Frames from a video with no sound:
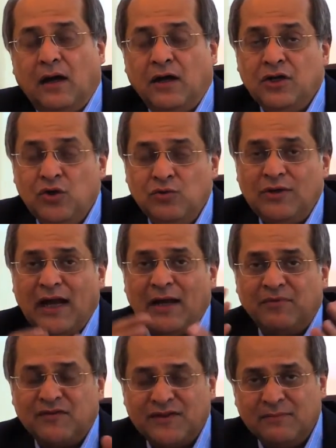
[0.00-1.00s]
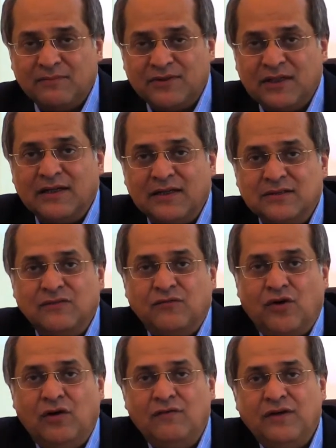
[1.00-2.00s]
A new type of stem cell that has
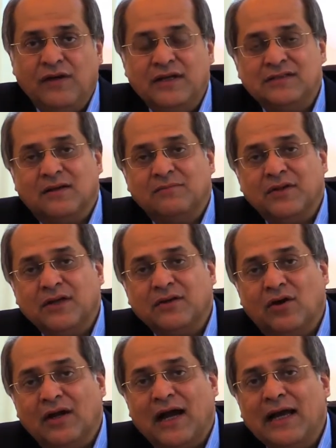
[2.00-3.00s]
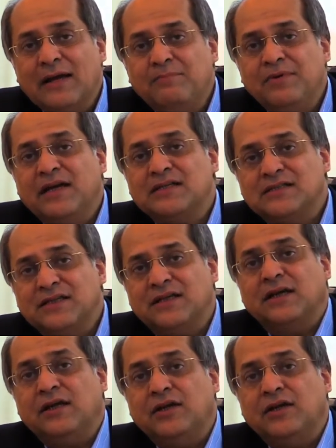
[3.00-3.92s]
evolved is something called iPSC,